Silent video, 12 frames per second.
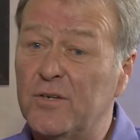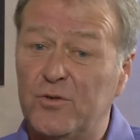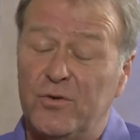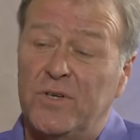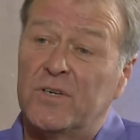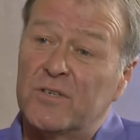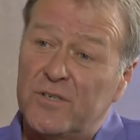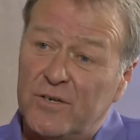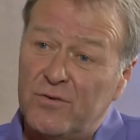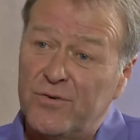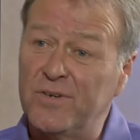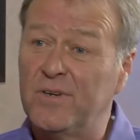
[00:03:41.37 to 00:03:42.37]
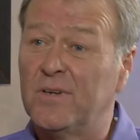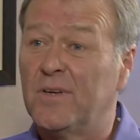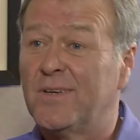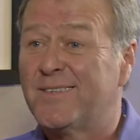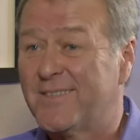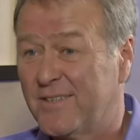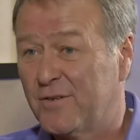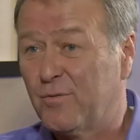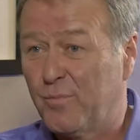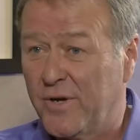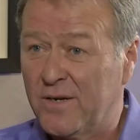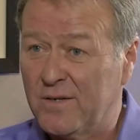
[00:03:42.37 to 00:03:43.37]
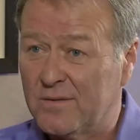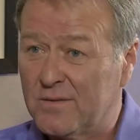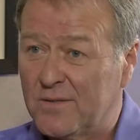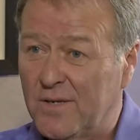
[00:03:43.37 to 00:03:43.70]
2 young children, single parent.